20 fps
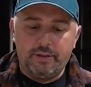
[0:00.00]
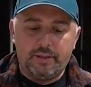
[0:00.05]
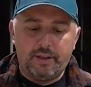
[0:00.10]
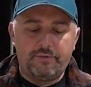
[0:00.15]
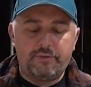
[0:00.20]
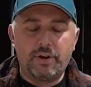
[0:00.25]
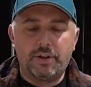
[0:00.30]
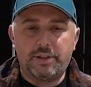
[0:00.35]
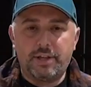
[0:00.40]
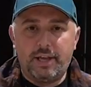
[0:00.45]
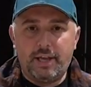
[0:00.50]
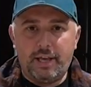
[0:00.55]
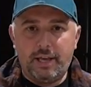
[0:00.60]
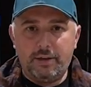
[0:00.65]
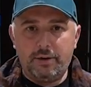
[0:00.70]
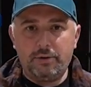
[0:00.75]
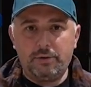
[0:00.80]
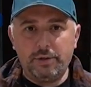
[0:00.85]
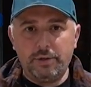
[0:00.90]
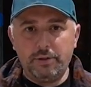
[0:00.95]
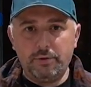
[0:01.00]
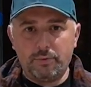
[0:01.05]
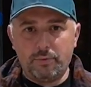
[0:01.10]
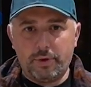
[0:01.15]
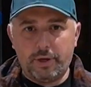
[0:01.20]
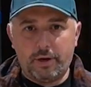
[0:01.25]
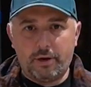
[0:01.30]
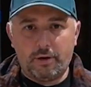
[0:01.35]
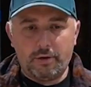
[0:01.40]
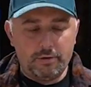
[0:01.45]
They've got the handle in the
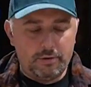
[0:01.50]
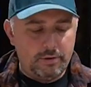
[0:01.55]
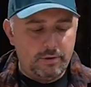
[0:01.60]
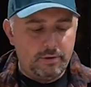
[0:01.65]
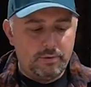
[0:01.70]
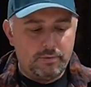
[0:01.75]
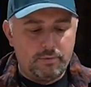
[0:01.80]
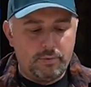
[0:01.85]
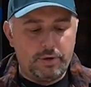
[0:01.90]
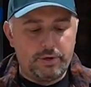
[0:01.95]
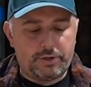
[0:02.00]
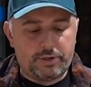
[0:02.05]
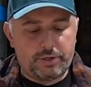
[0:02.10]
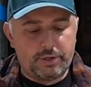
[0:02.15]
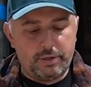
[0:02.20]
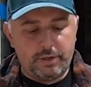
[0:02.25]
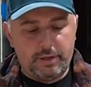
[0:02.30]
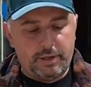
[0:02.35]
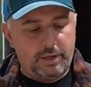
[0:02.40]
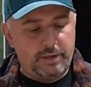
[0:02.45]
rear, which